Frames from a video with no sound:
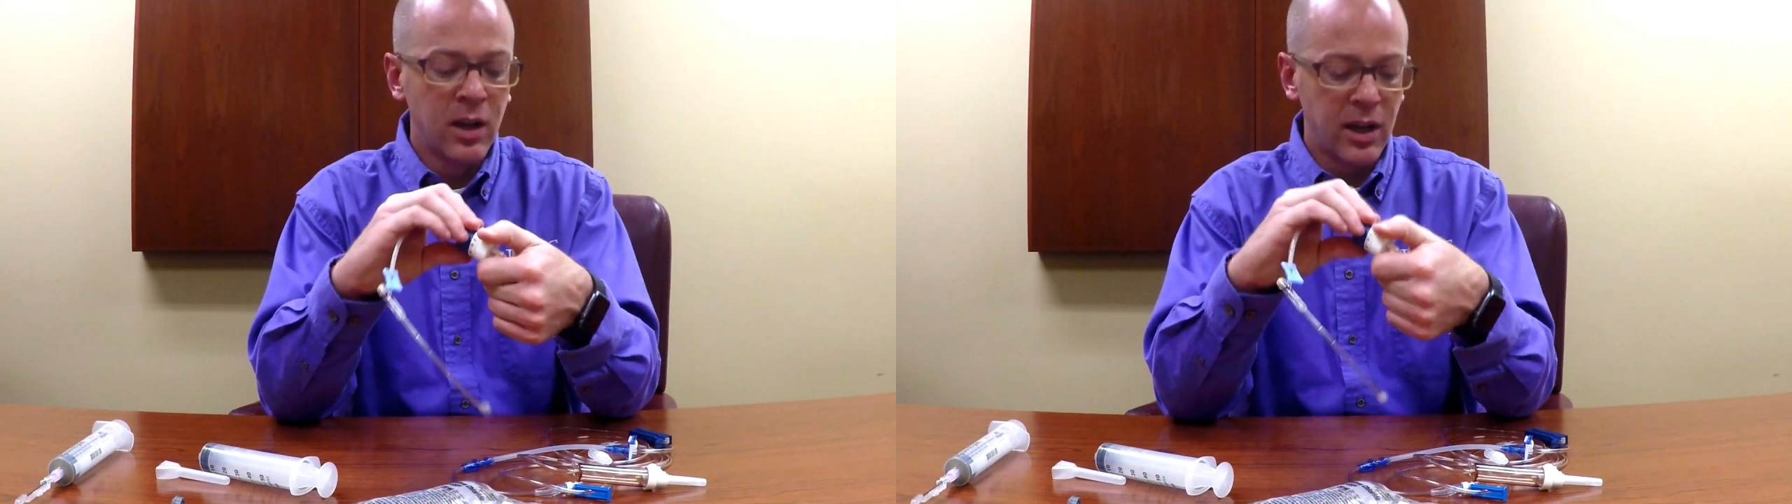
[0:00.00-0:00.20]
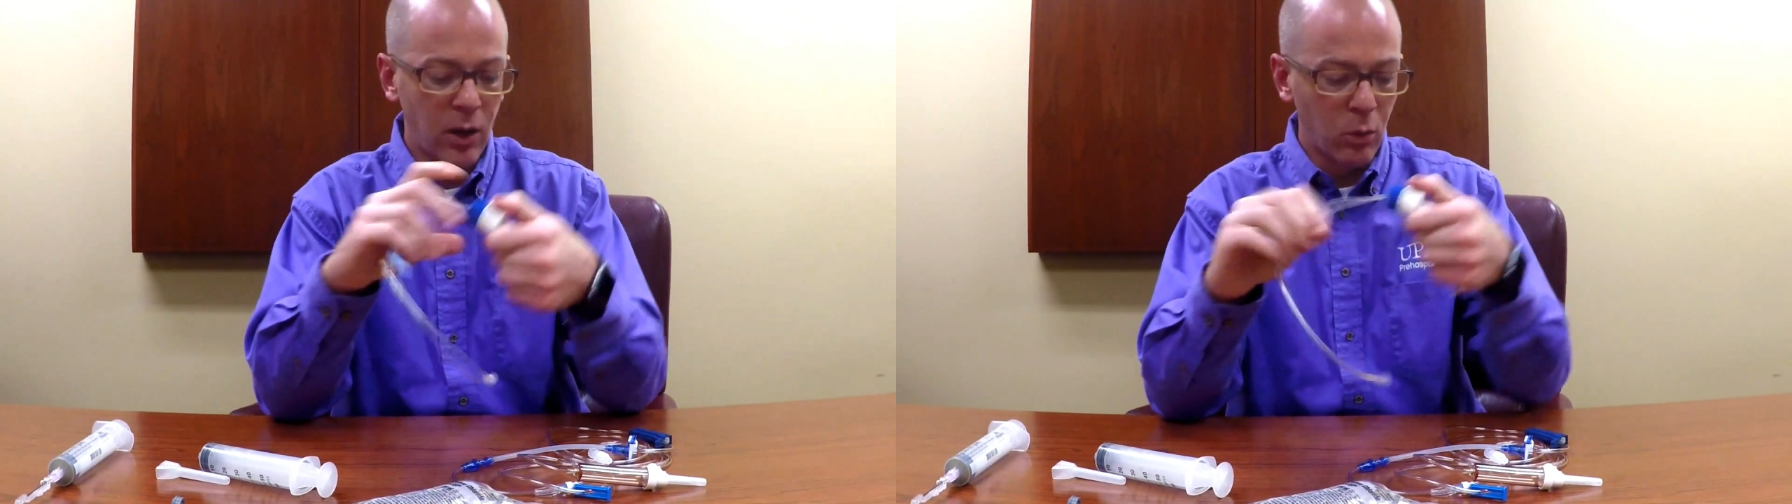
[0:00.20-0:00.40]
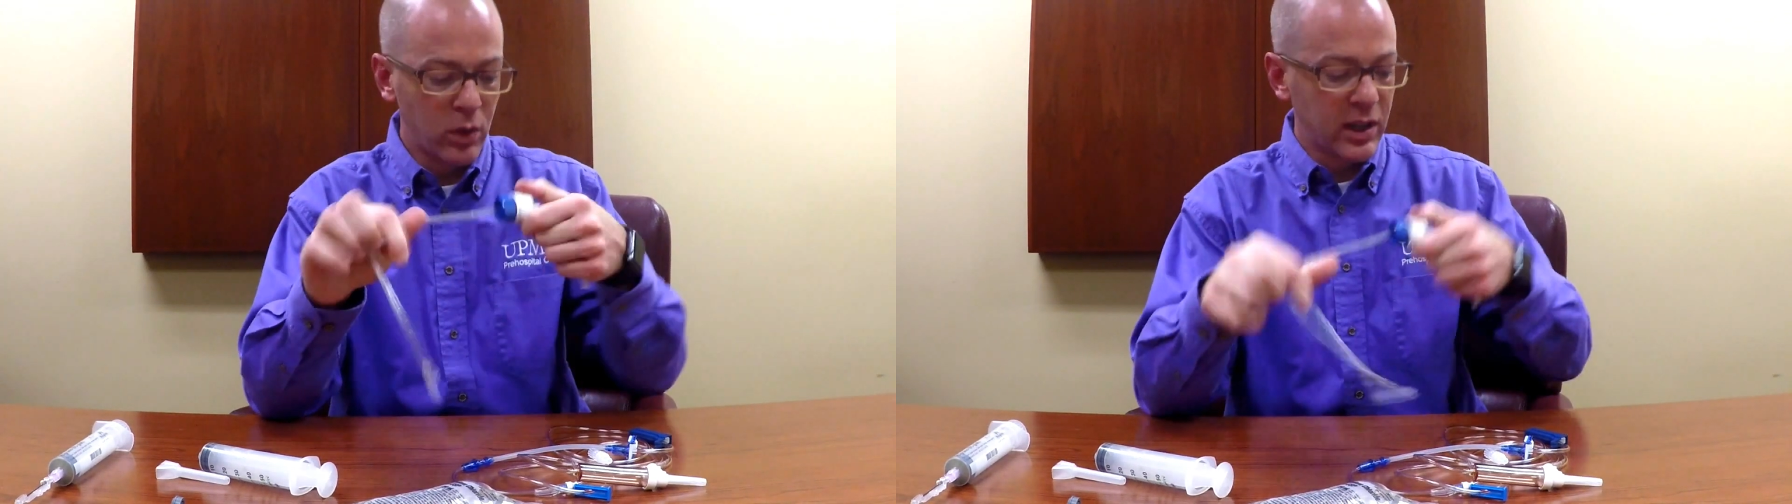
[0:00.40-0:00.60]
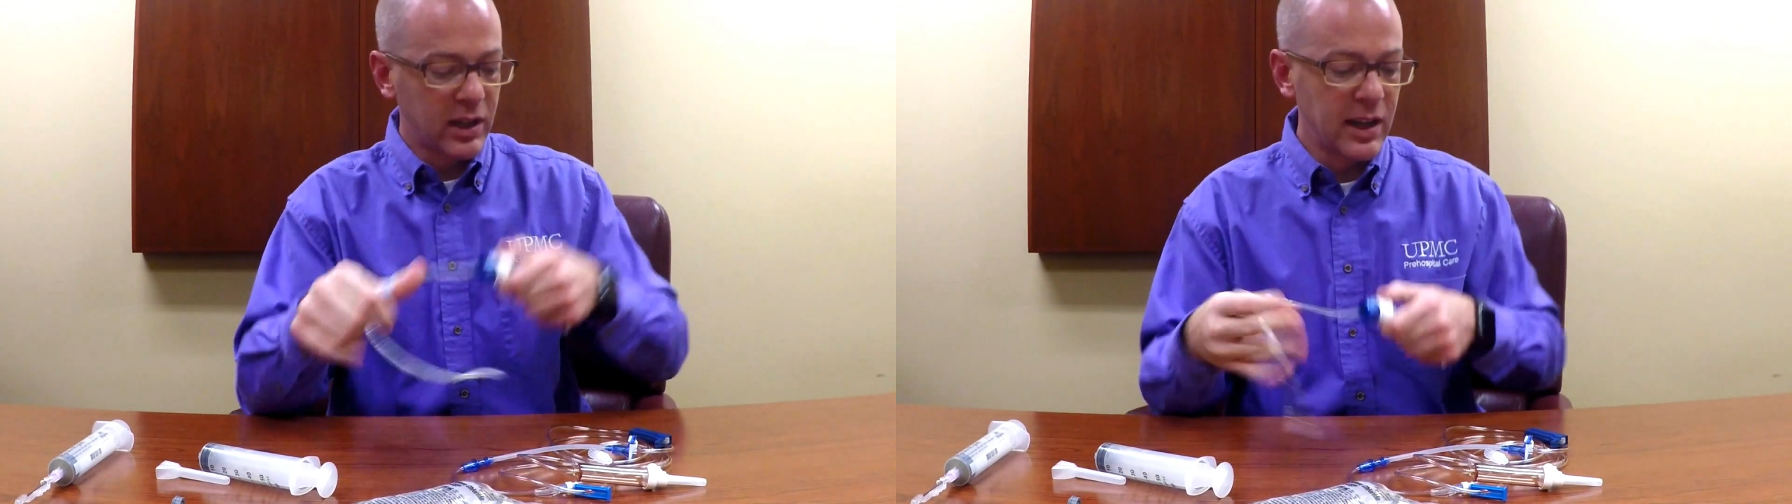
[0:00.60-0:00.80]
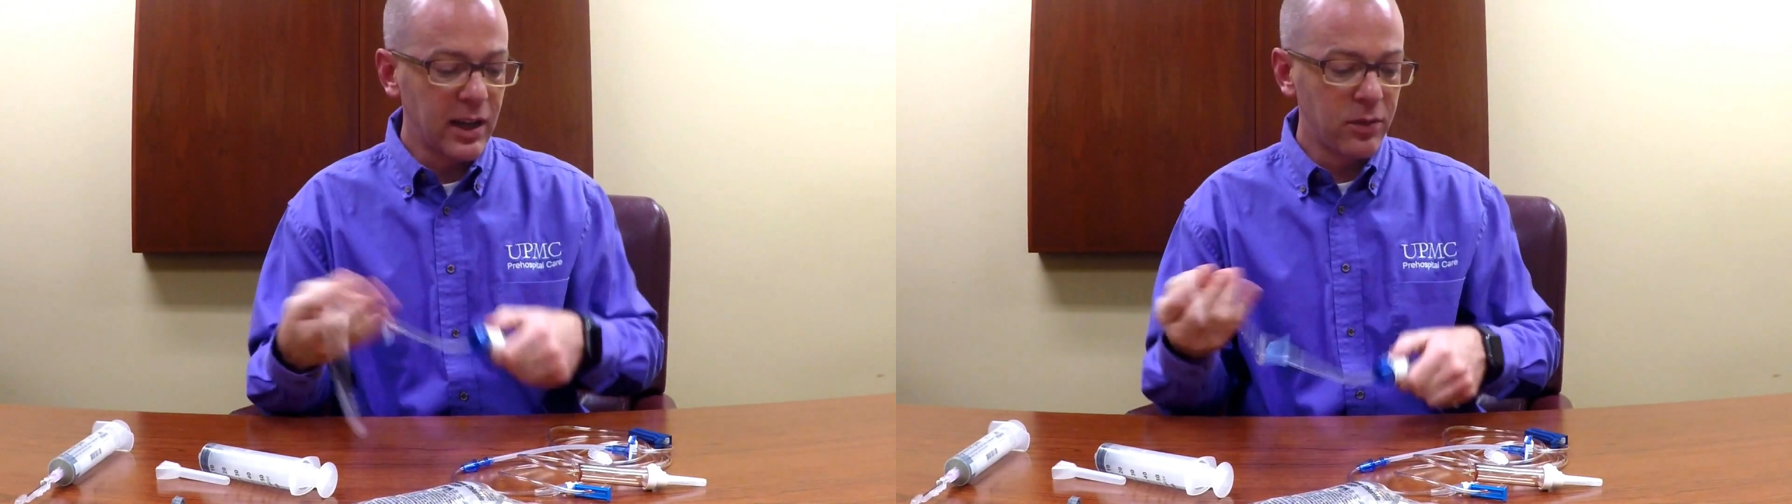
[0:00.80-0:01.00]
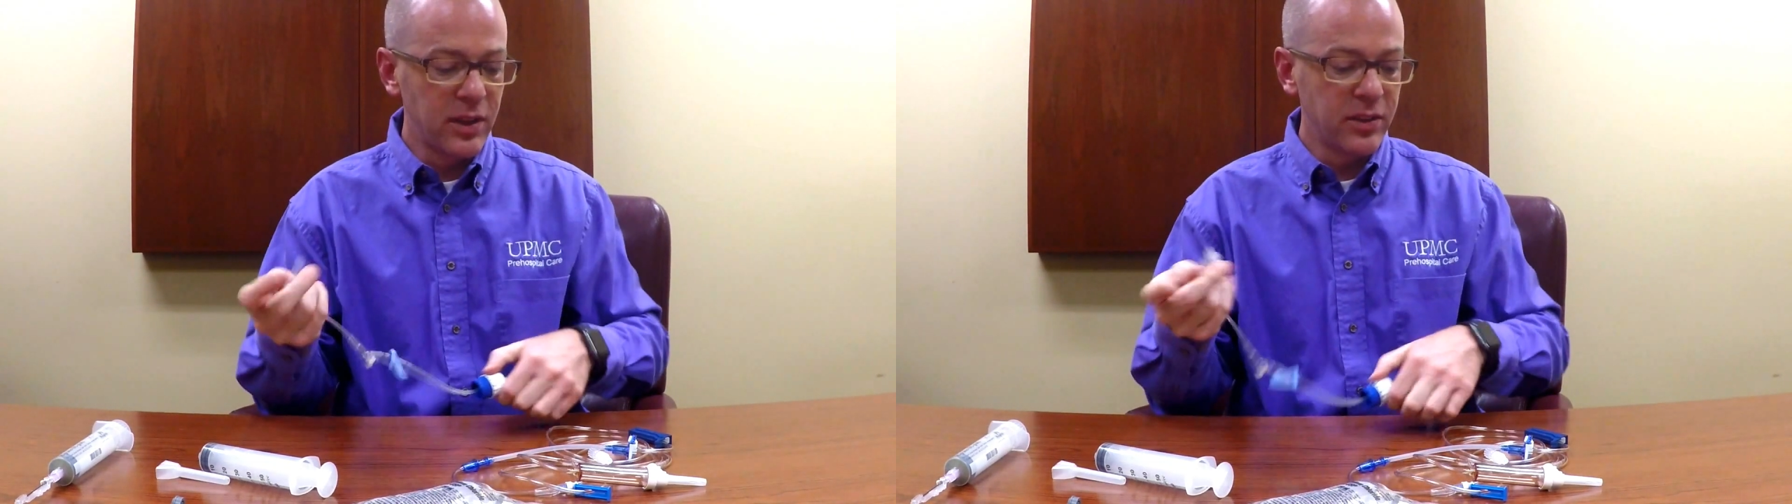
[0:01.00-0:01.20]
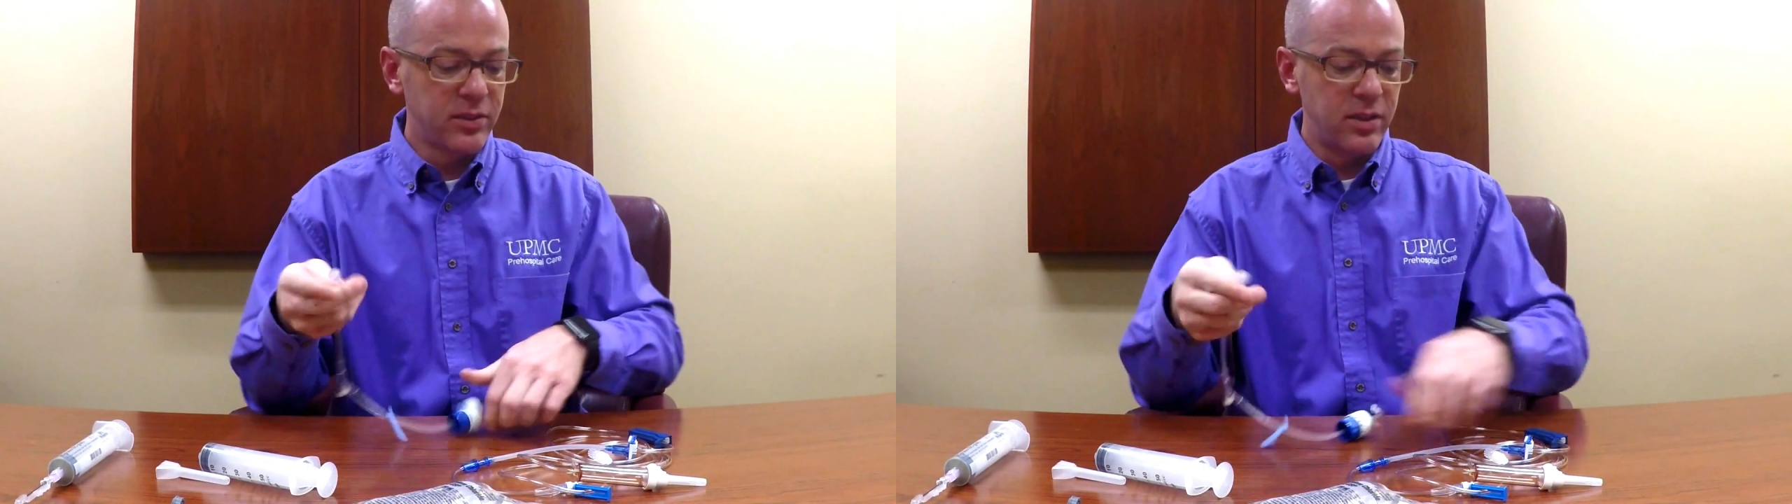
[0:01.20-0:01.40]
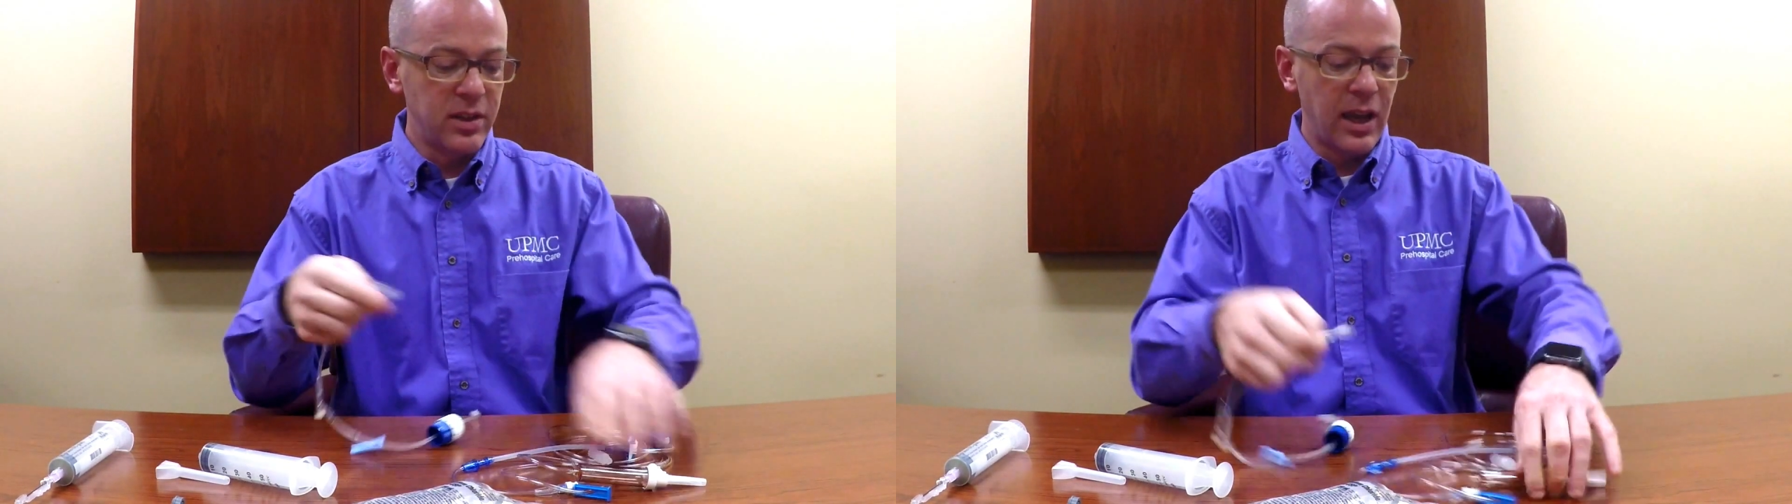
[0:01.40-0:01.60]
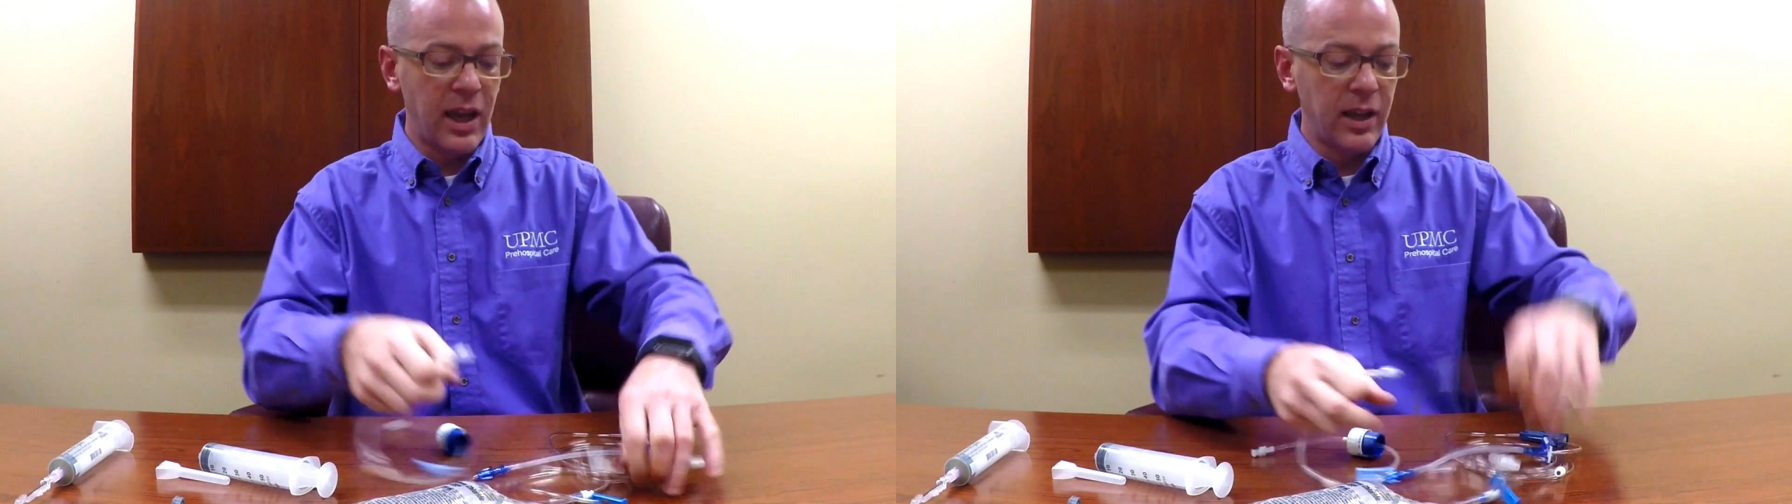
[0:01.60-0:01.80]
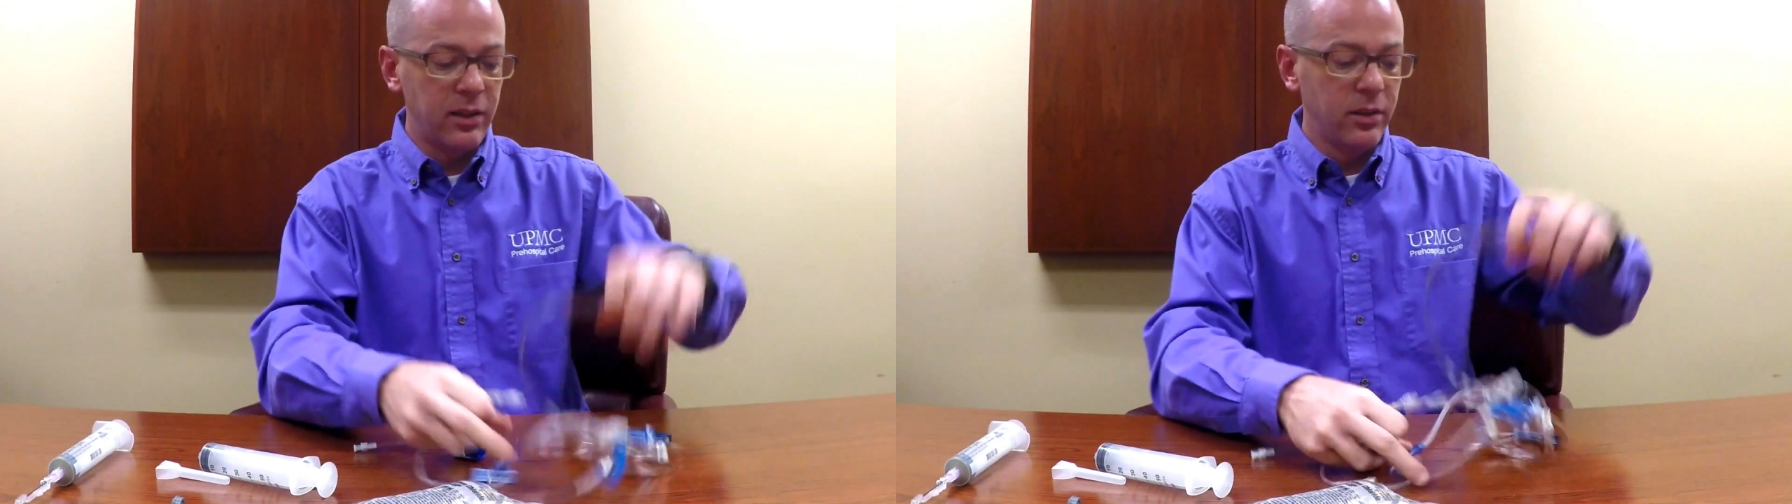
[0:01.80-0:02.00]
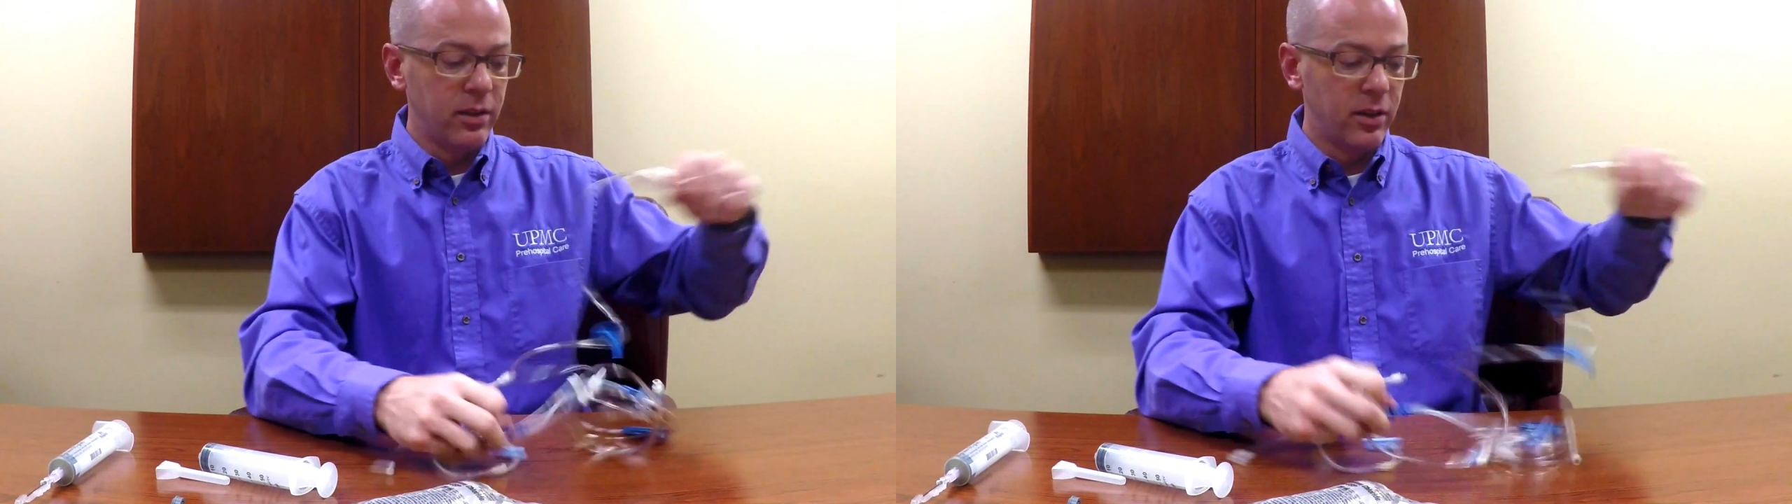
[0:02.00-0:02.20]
And I want to connect this to the end